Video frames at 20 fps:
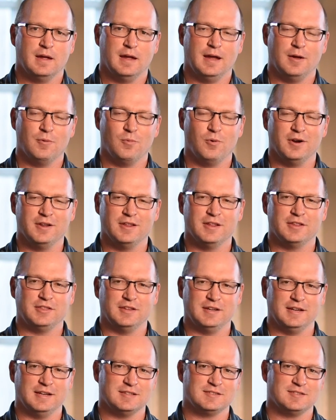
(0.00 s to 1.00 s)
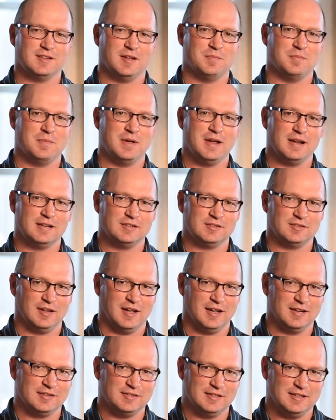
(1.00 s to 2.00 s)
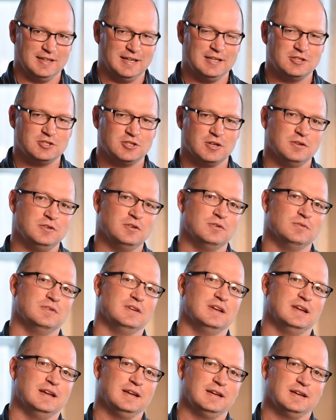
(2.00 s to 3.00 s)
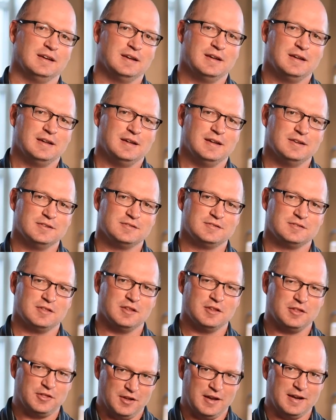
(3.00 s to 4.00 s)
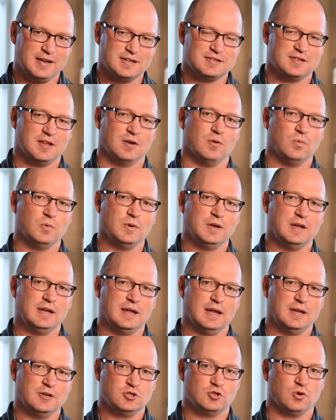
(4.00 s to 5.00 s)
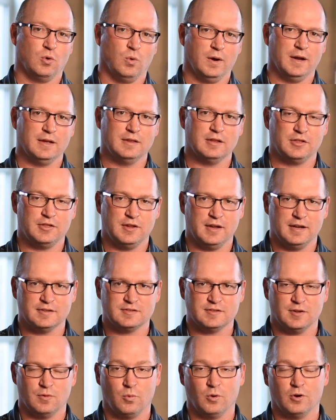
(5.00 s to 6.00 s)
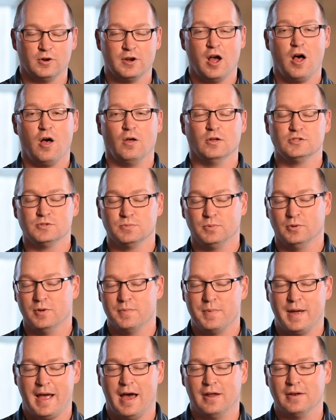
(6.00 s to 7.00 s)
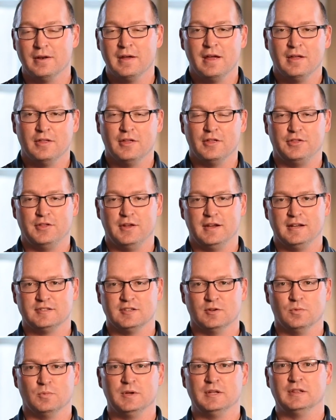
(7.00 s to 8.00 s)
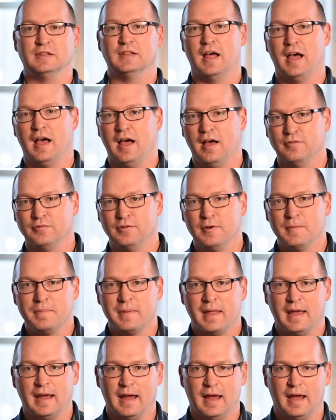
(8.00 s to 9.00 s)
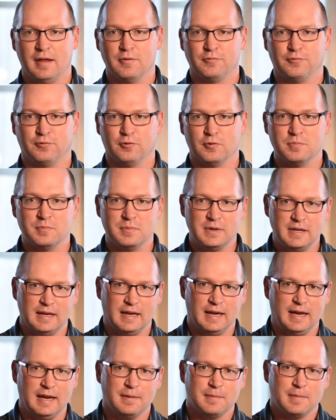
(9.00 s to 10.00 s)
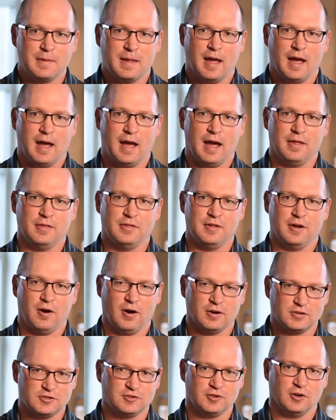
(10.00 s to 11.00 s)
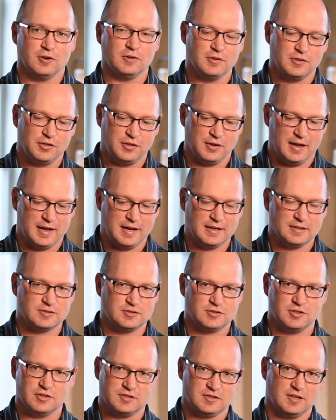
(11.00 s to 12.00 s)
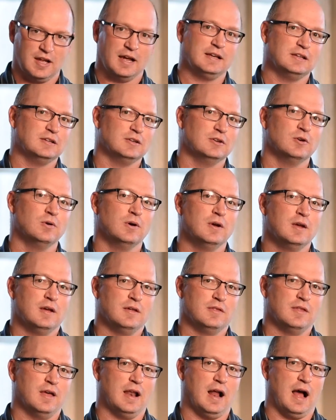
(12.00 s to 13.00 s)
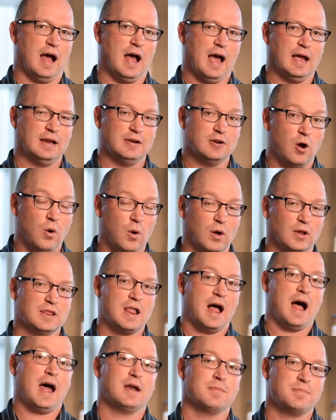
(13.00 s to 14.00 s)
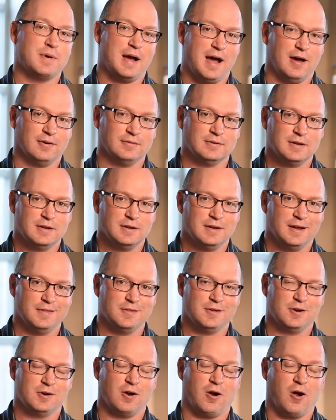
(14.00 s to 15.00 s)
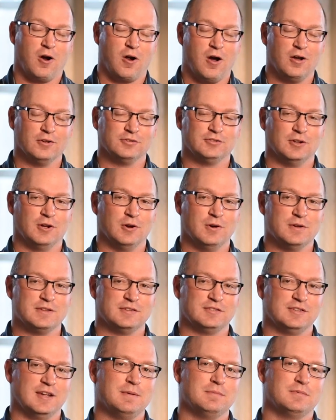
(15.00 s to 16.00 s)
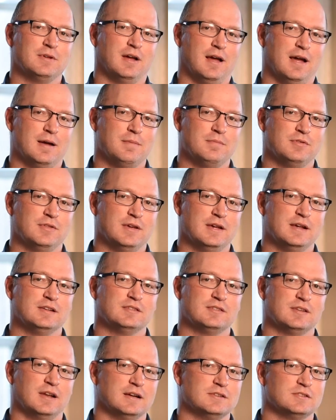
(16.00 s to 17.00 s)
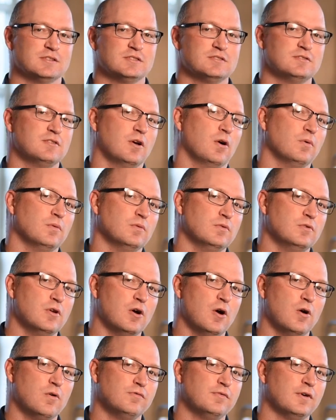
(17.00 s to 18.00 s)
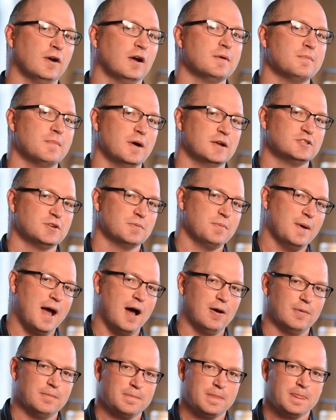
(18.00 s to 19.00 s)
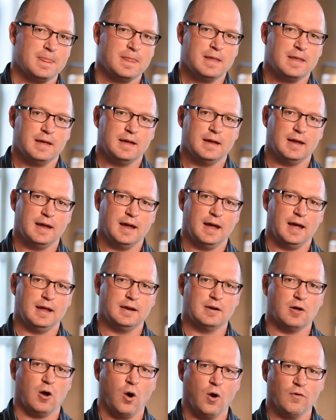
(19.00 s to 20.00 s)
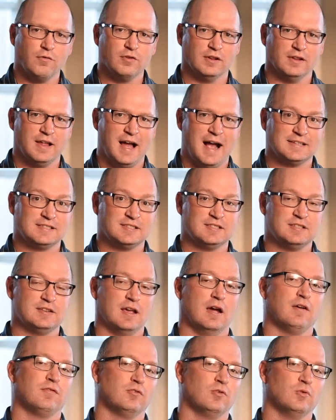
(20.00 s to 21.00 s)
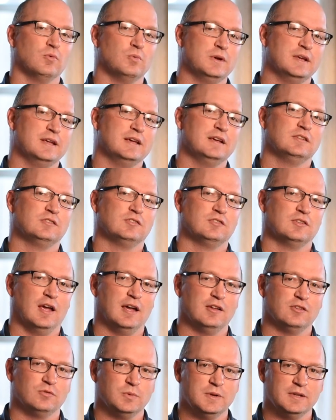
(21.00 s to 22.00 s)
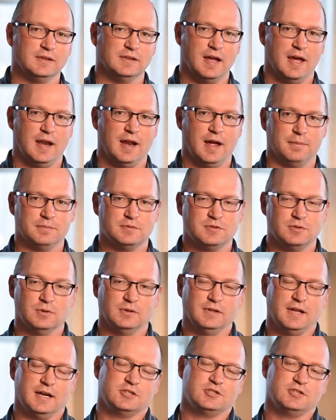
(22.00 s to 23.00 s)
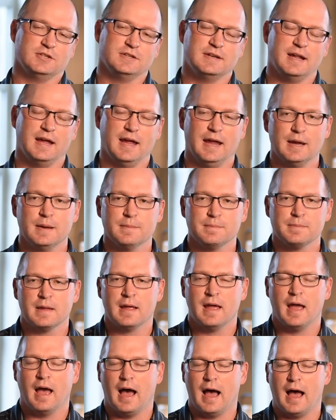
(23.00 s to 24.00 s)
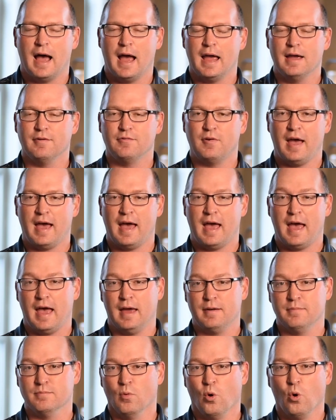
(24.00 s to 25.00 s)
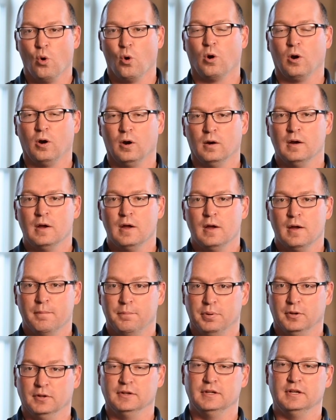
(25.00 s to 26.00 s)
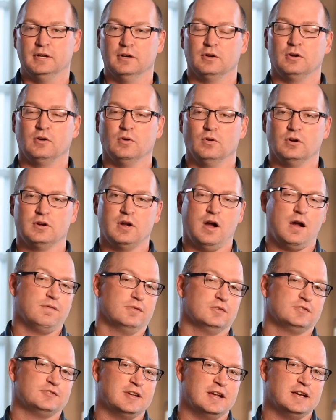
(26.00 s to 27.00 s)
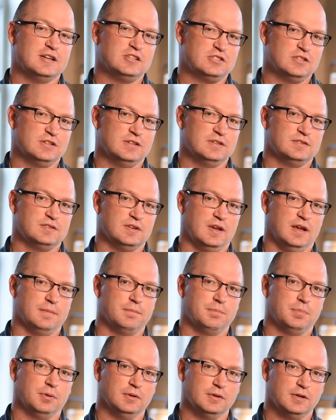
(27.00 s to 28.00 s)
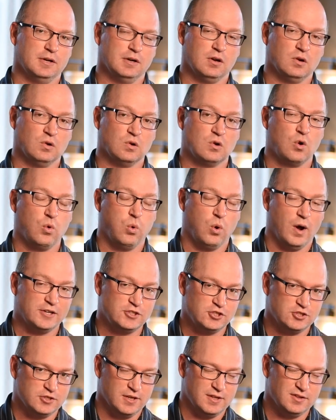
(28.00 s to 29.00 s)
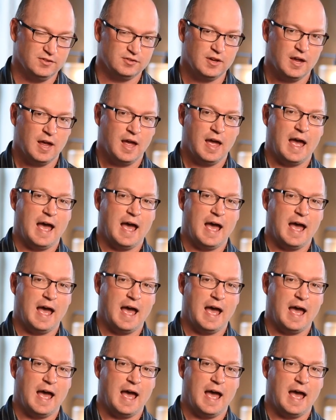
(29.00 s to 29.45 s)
And one of the things that makes us each unique is the things that we enjoy, the things that we're knowledgeable about, the things that we love. And for me, uh, there are certain things, just like you, that I know a lot about. And there are also, at the same time, things that I just don't know very much about. And over the last several weeks, as we led up to Election Day, I've had more political conversations and political questions